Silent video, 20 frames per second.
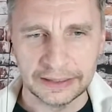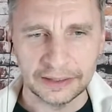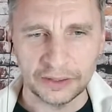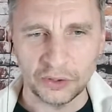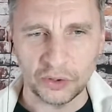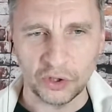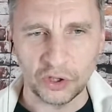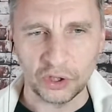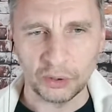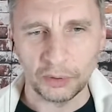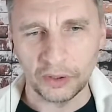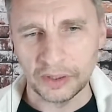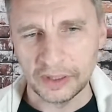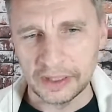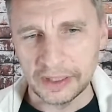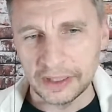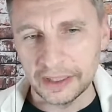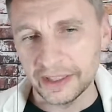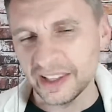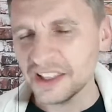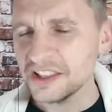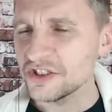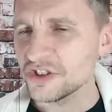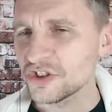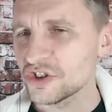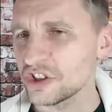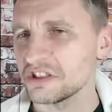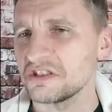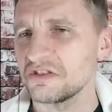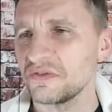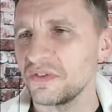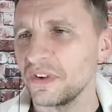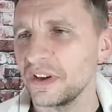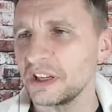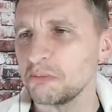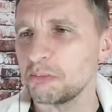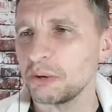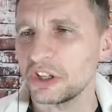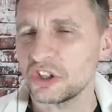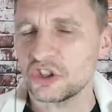horrible. This is just a
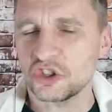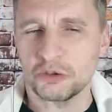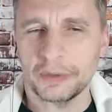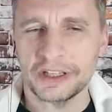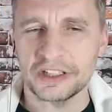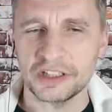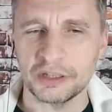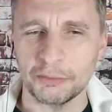funny picture, man.